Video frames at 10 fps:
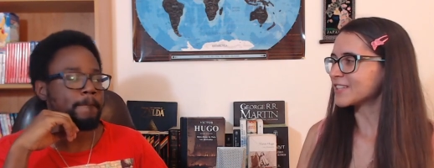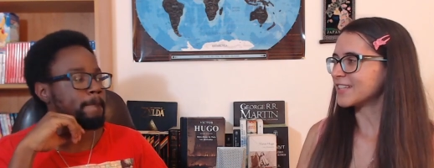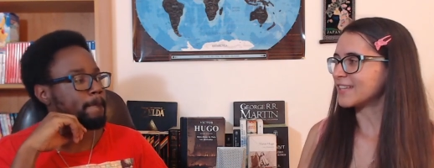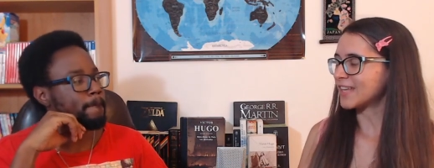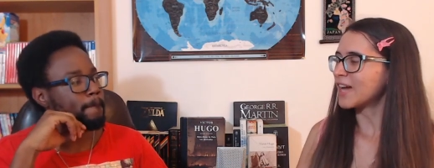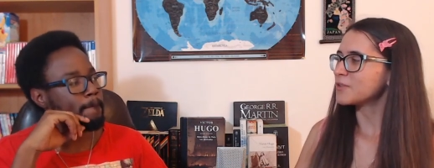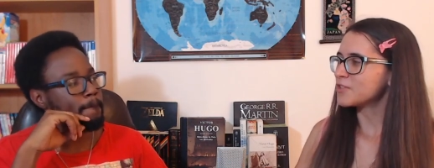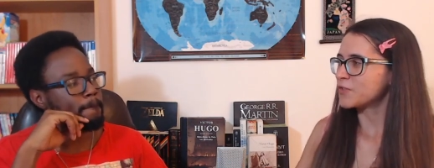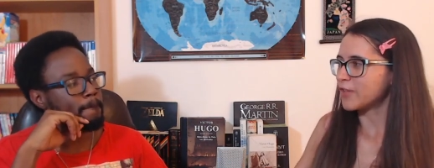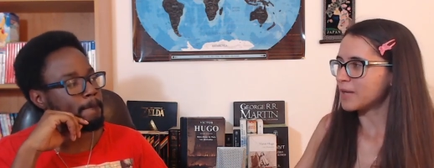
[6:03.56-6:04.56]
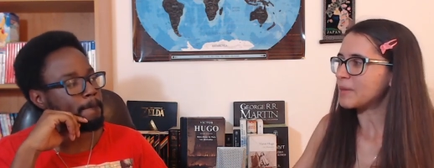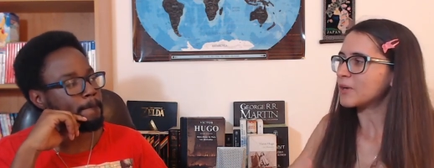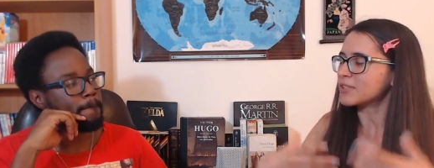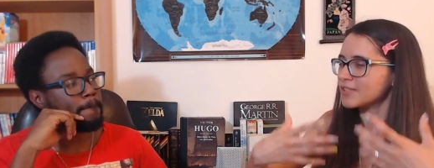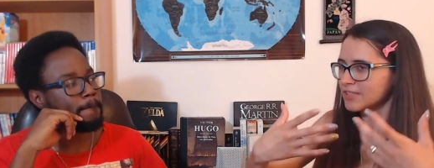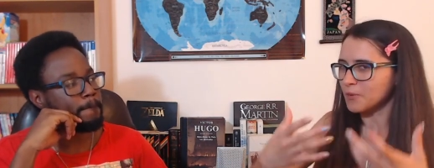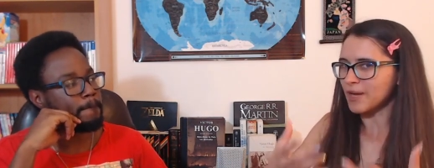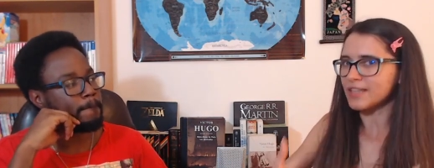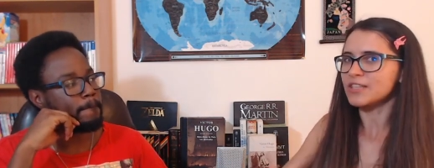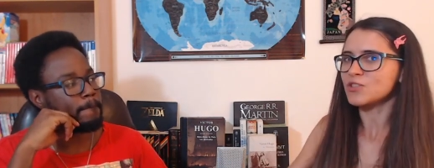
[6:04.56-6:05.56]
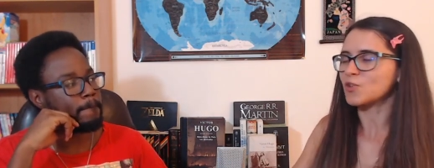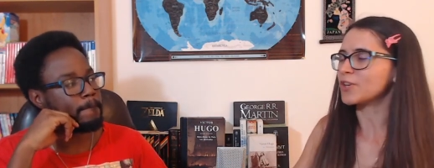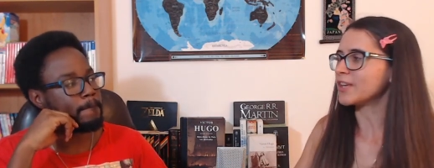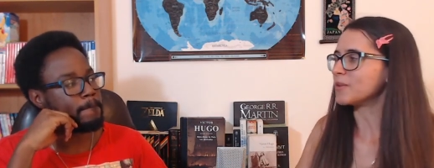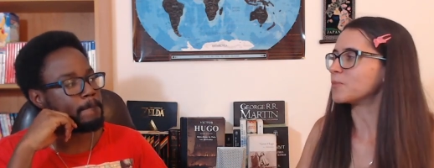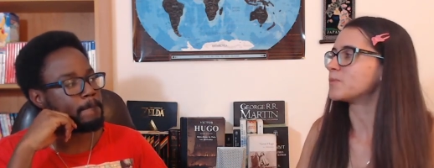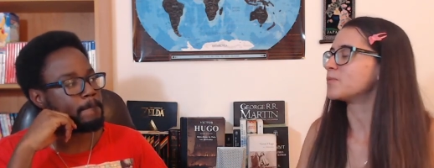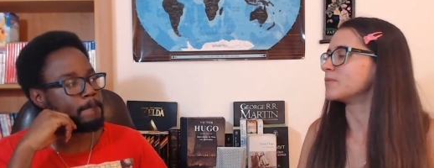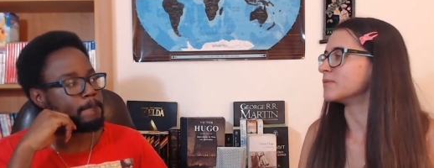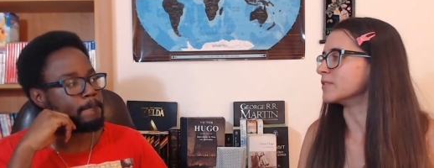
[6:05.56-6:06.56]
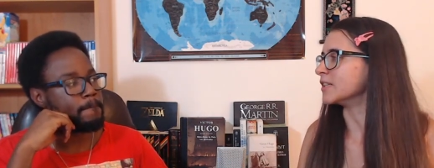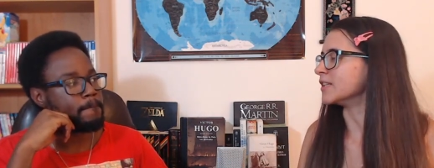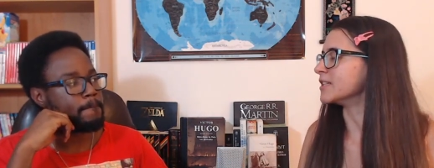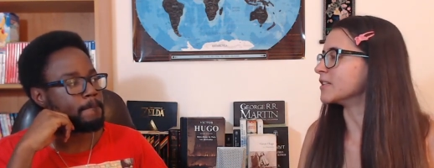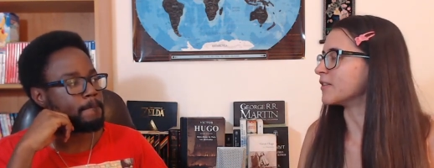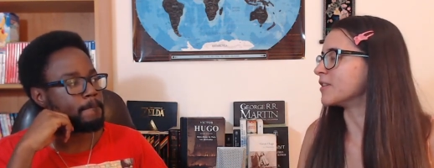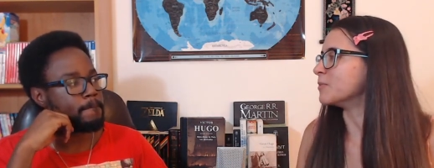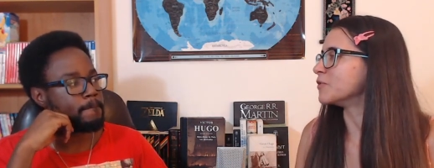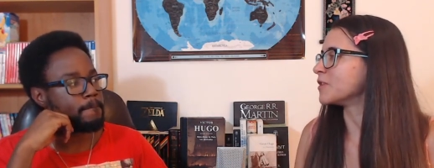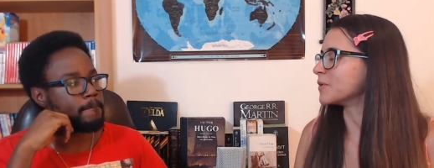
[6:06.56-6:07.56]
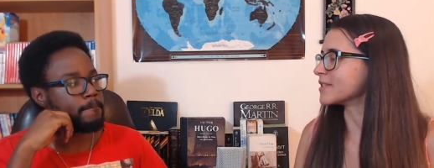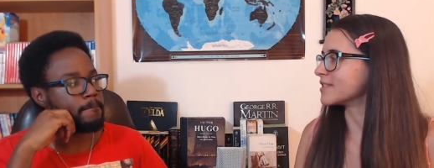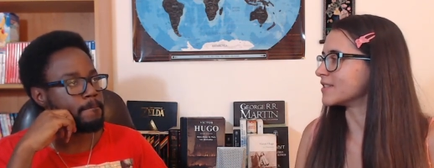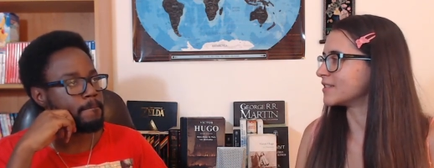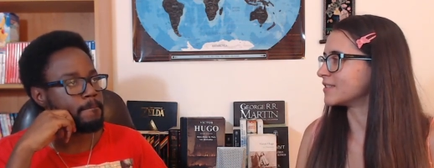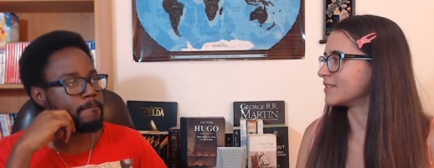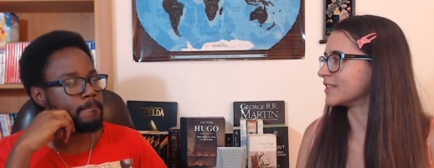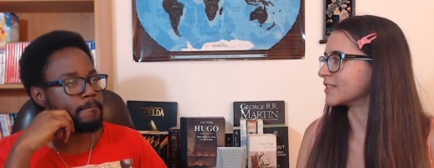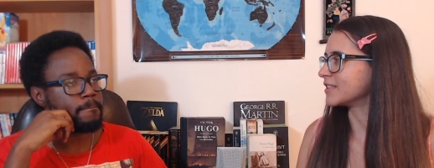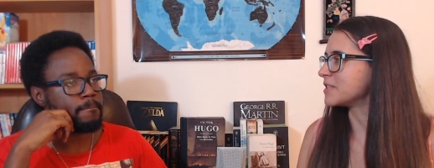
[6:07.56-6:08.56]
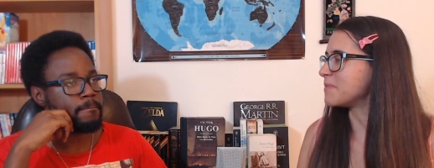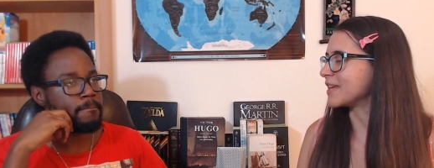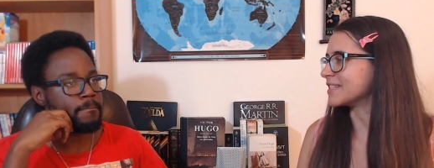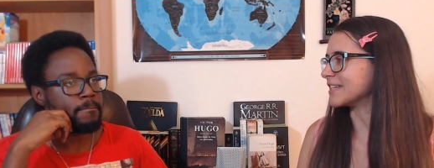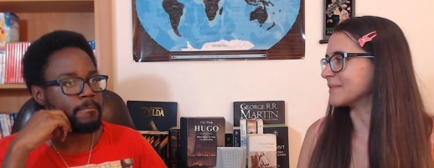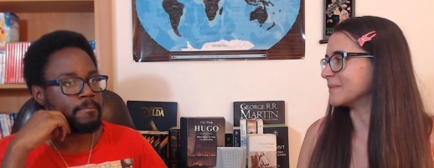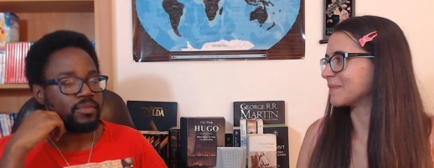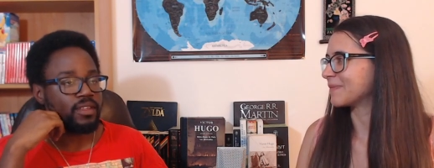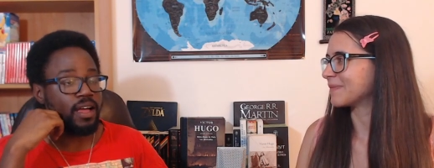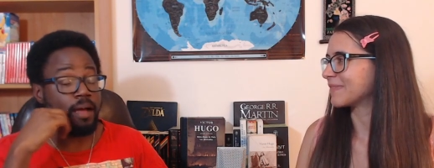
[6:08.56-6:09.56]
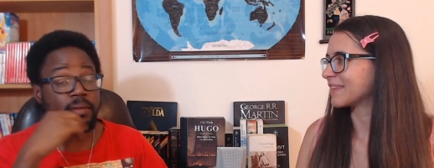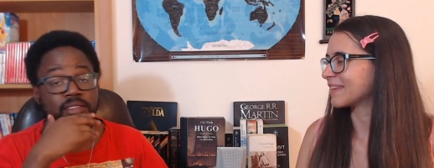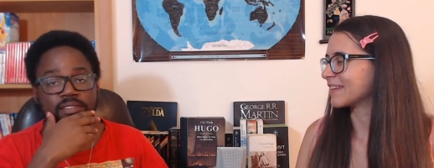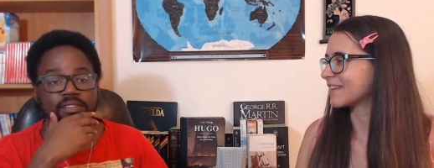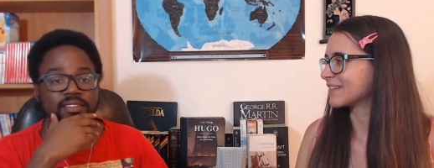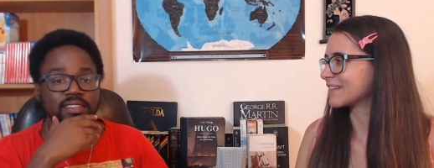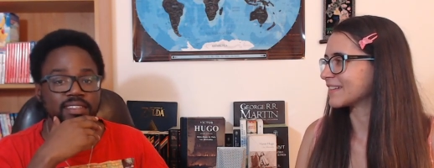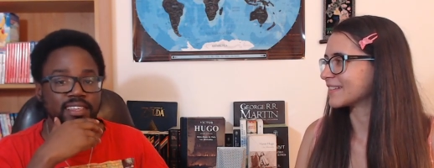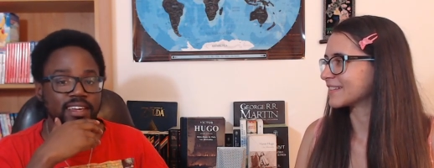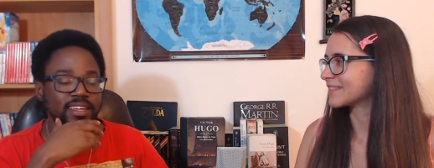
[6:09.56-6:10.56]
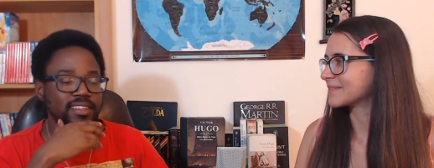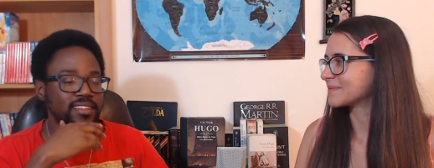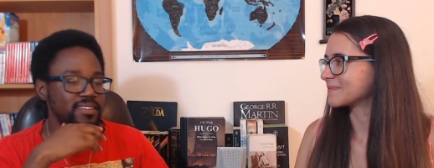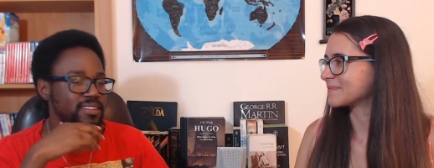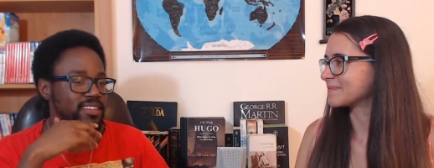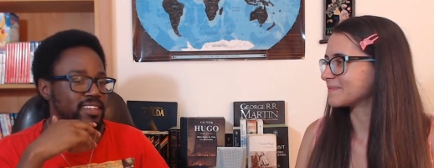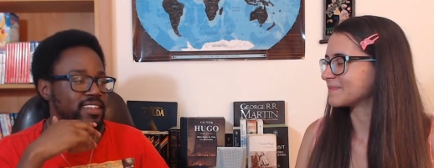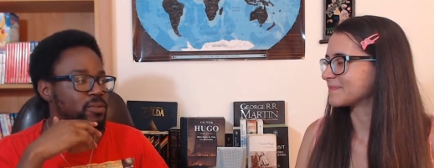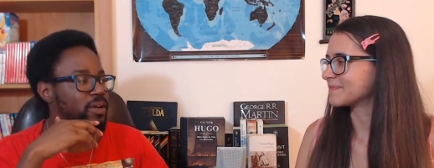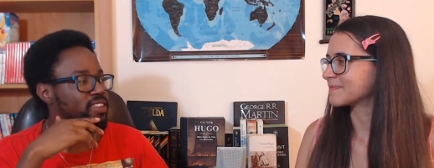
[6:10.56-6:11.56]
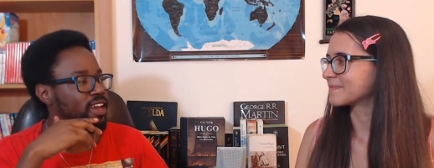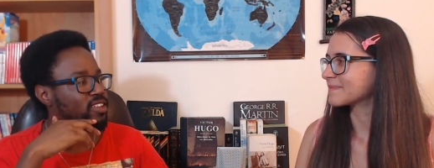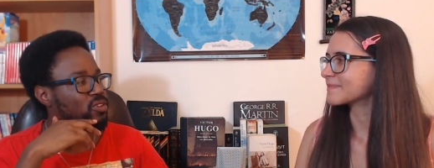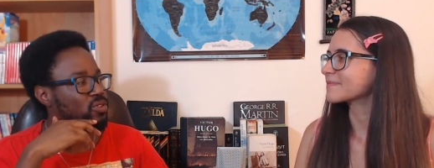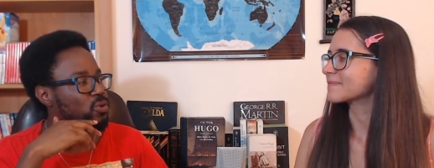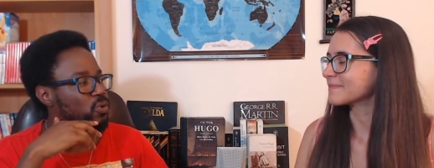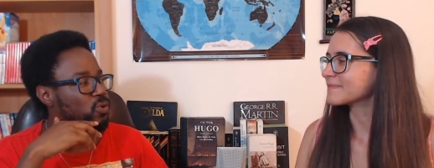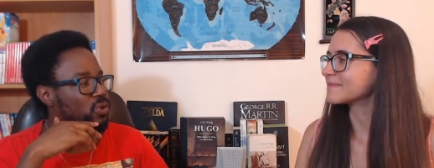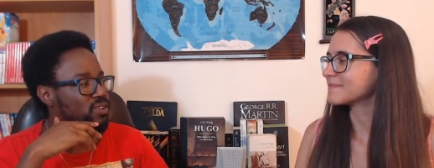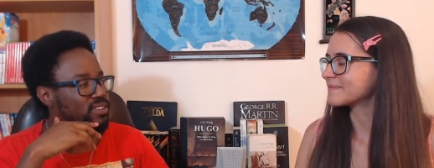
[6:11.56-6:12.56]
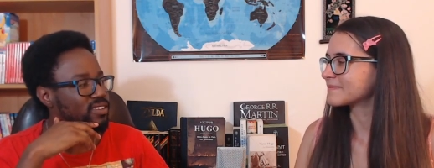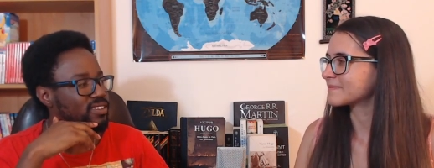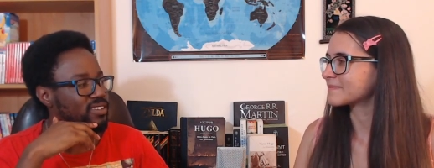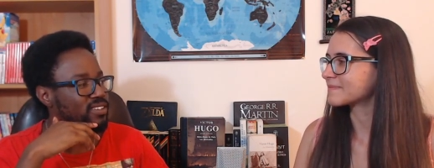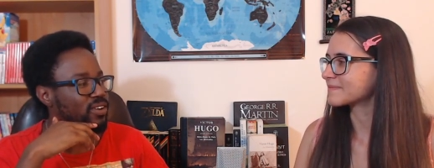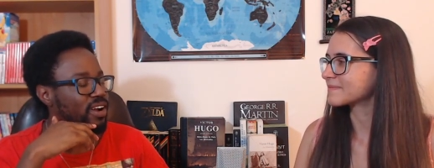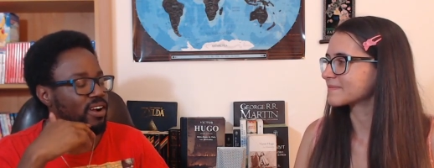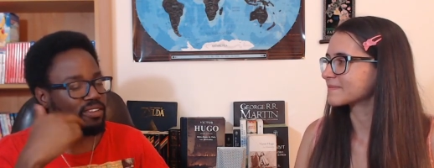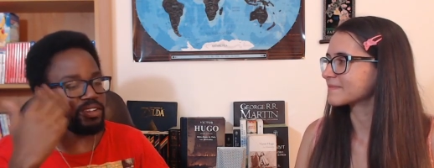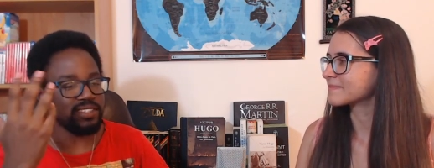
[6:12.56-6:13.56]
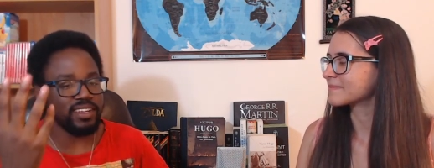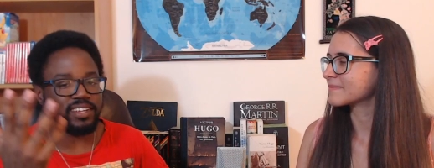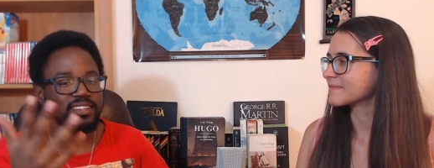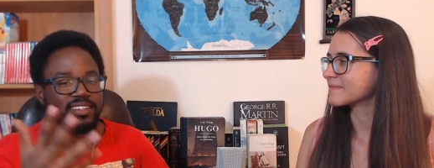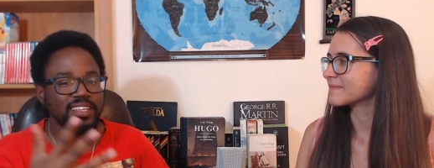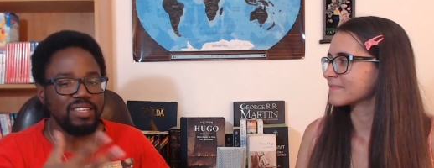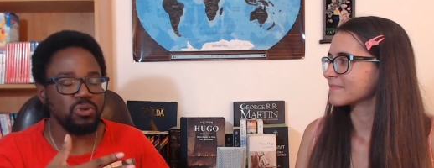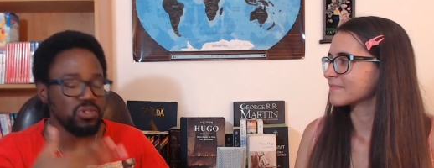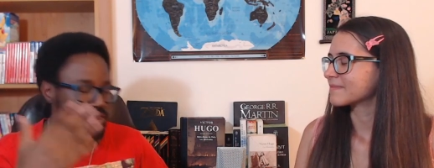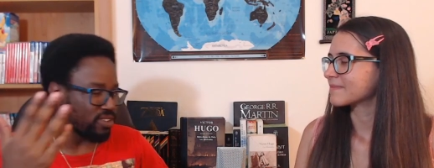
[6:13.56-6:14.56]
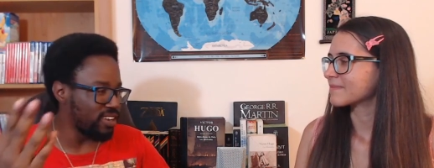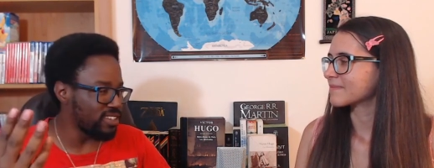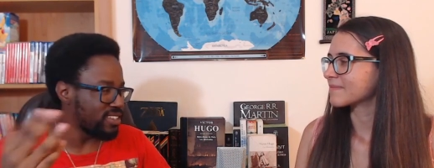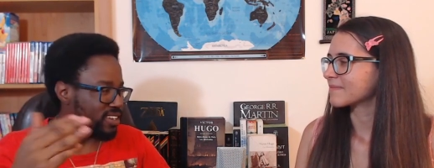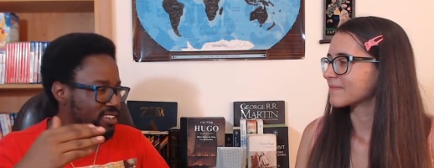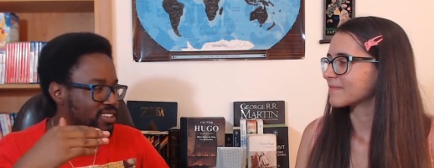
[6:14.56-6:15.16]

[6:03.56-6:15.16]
Speaker 1: than that, how did you feel about the way the story in, of the movie was uh, like depicted?
Speaker 2: I mean, they they did what they had to do. You know, I understand to a certain extent